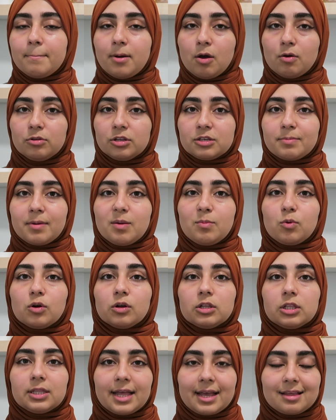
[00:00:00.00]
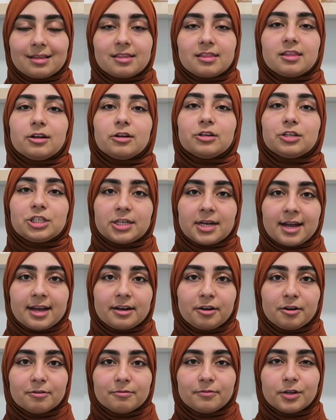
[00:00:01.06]
post my more lengthier,
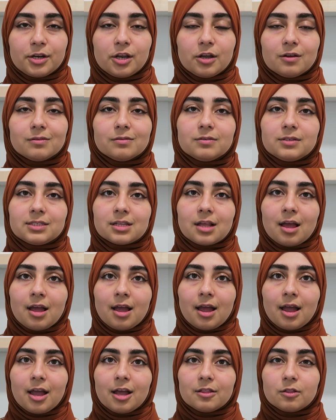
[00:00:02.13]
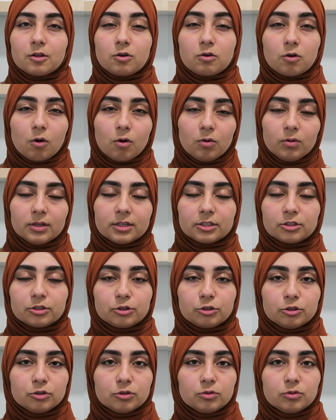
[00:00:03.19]
chattier videos. And the goal is
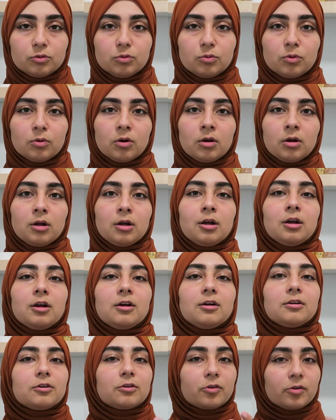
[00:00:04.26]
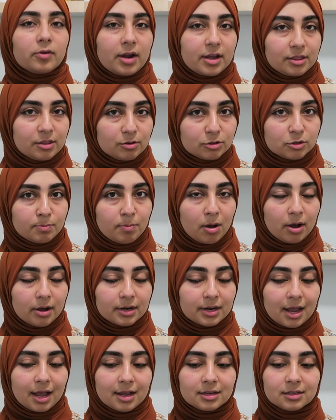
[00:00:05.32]
to create those
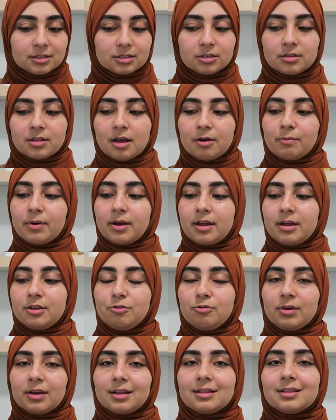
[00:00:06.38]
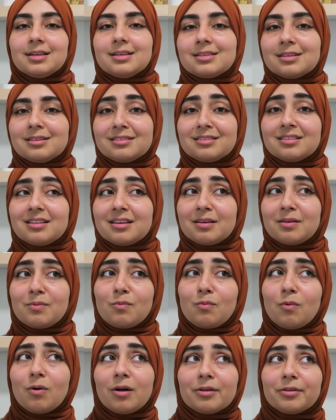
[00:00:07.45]
podcasts so that way you can listen to
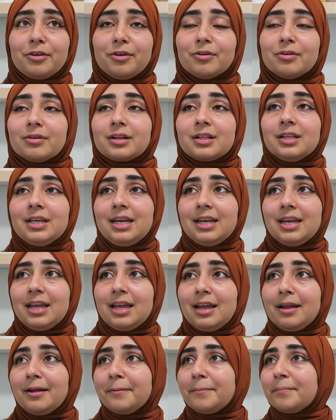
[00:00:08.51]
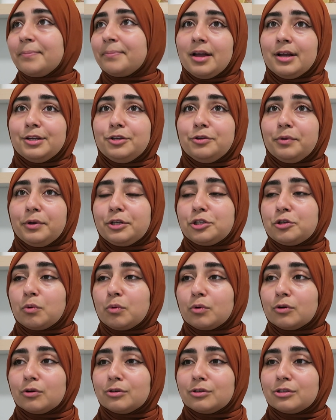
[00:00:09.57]
them while you're cleaning, doing
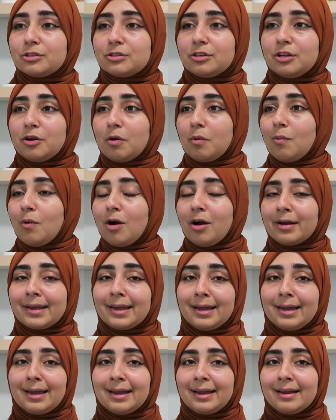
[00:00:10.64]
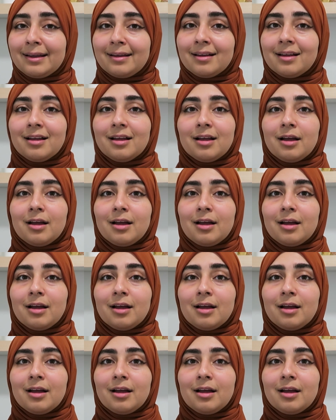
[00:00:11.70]
chores, you know, walking,